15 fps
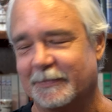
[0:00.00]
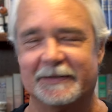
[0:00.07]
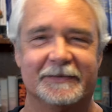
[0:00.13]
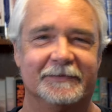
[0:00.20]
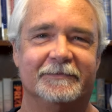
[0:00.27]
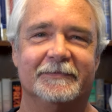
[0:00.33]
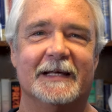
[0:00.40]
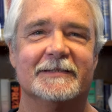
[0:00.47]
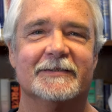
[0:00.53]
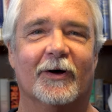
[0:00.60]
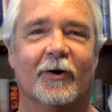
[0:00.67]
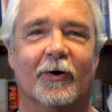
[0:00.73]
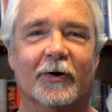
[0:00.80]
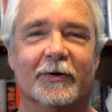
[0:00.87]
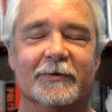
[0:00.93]
But that's
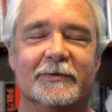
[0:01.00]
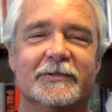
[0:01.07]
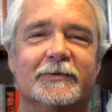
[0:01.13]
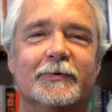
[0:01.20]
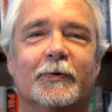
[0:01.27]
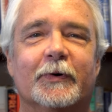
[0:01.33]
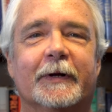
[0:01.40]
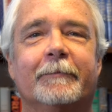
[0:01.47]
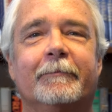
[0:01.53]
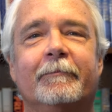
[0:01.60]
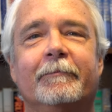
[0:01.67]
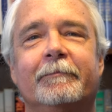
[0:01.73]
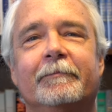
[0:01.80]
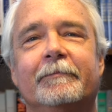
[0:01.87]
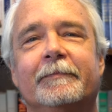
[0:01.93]
a whole other story.
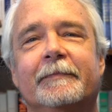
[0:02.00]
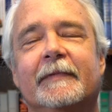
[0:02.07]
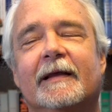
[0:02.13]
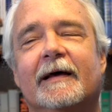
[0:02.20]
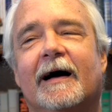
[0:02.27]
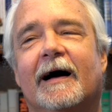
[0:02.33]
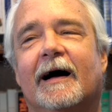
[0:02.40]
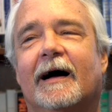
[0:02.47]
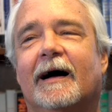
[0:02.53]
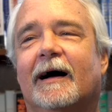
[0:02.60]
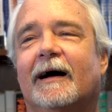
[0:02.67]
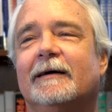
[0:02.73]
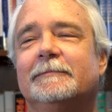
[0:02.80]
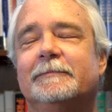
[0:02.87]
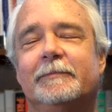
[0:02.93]

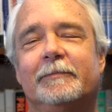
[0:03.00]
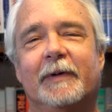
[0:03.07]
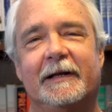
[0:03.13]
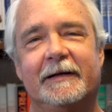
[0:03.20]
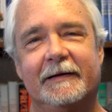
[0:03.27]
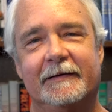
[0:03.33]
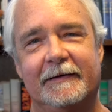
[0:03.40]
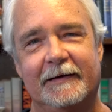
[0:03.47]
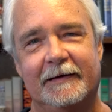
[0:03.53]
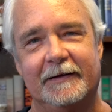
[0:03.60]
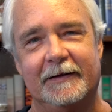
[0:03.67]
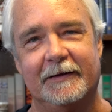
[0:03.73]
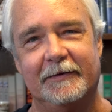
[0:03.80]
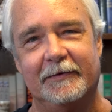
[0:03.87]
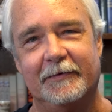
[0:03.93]
But
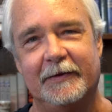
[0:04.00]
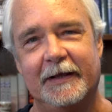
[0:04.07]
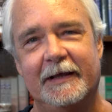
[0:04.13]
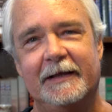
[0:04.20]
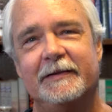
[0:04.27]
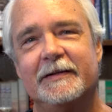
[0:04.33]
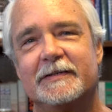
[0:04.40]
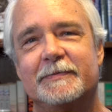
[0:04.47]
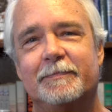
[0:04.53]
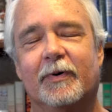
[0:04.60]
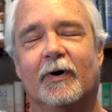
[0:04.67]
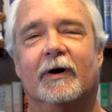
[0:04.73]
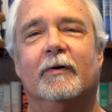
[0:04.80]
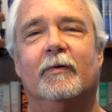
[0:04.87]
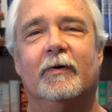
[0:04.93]
in this
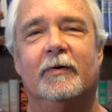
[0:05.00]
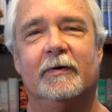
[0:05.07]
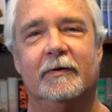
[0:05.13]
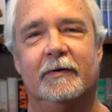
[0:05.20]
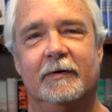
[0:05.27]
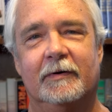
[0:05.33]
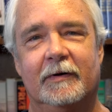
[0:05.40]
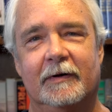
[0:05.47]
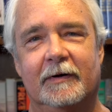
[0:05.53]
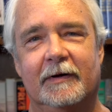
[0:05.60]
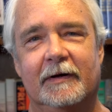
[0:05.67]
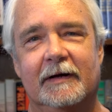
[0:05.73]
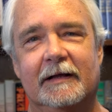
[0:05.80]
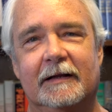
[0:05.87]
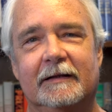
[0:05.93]
book,
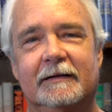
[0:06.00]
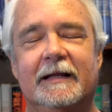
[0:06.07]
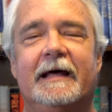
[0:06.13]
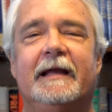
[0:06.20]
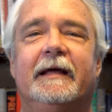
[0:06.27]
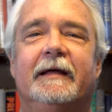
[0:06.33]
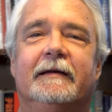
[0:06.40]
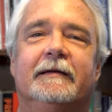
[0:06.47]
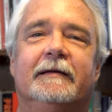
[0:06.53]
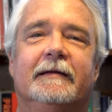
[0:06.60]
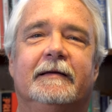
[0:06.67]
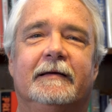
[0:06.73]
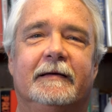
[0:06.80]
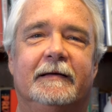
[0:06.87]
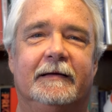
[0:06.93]

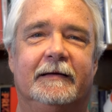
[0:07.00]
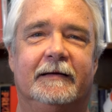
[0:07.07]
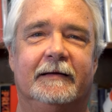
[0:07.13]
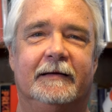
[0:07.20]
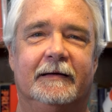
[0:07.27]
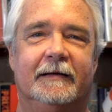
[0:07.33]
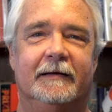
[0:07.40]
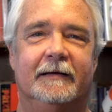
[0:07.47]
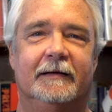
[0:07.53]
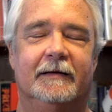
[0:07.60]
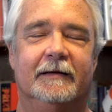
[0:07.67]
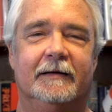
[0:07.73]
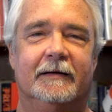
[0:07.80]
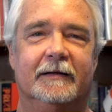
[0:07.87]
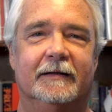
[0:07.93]
Lenin
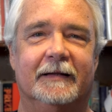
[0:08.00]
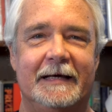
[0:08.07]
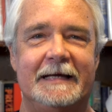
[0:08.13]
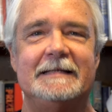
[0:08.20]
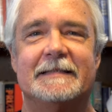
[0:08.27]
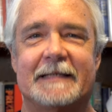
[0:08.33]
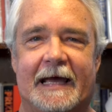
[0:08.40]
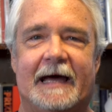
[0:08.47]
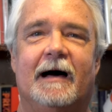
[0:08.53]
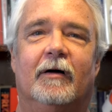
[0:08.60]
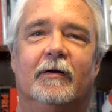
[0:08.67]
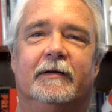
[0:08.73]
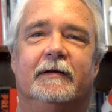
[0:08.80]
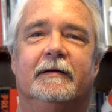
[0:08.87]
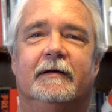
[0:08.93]
lays
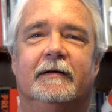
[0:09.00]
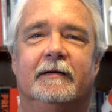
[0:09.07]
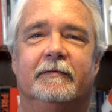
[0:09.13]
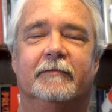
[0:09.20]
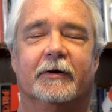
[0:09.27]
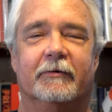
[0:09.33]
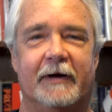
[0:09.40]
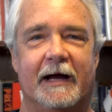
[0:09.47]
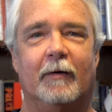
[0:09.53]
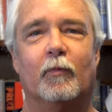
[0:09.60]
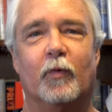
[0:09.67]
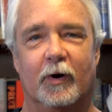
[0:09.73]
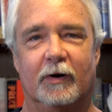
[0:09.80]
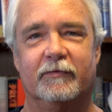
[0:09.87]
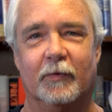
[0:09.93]
out the
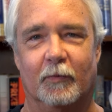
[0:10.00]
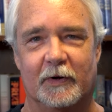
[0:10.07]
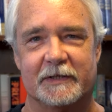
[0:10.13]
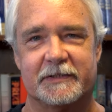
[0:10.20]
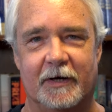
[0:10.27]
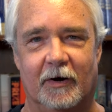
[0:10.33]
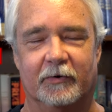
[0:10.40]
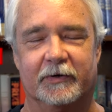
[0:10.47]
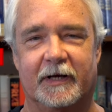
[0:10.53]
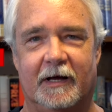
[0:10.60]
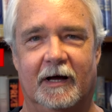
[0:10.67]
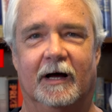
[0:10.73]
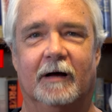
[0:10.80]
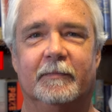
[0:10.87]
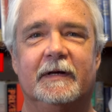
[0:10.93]
groundwork for what's going to
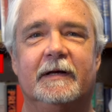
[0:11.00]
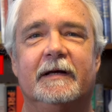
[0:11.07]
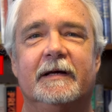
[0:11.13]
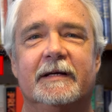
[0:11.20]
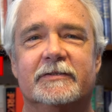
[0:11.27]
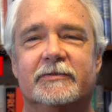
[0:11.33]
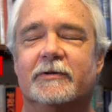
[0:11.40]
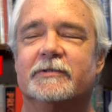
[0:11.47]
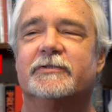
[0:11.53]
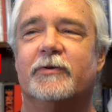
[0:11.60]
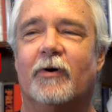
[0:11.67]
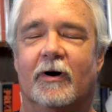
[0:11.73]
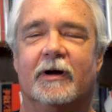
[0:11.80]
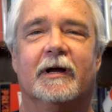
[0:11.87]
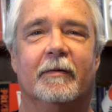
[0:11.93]
come. He starts
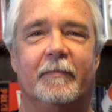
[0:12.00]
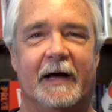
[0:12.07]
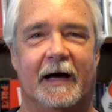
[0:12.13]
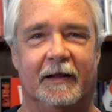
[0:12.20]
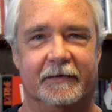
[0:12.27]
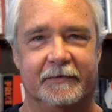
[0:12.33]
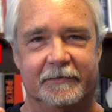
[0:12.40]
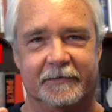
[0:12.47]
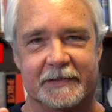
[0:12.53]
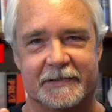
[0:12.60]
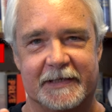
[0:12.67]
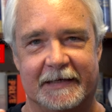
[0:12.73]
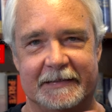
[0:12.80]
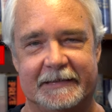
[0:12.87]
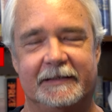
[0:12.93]
talking about
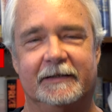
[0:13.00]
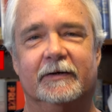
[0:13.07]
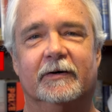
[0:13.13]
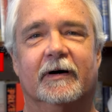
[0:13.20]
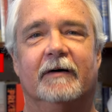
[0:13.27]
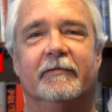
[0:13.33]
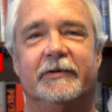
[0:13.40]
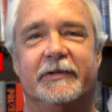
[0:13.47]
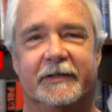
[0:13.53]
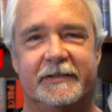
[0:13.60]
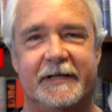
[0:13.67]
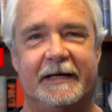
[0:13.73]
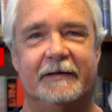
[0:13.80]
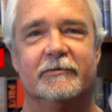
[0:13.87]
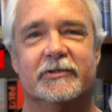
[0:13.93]
this ideal of a
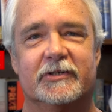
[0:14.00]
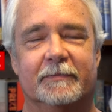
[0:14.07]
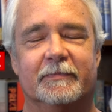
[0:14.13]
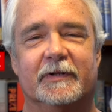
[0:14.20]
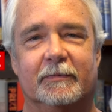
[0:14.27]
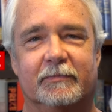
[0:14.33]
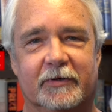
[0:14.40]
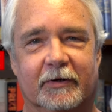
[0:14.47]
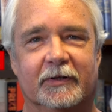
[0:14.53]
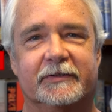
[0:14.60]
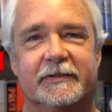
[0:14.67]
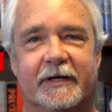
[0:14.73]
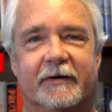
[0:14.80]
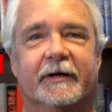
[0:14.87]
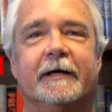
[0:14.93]
dictatorship of the
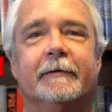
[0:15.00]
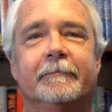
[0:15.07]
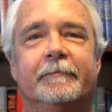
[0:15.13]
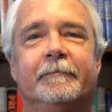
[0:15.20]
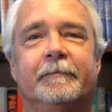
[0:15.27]
proletariat.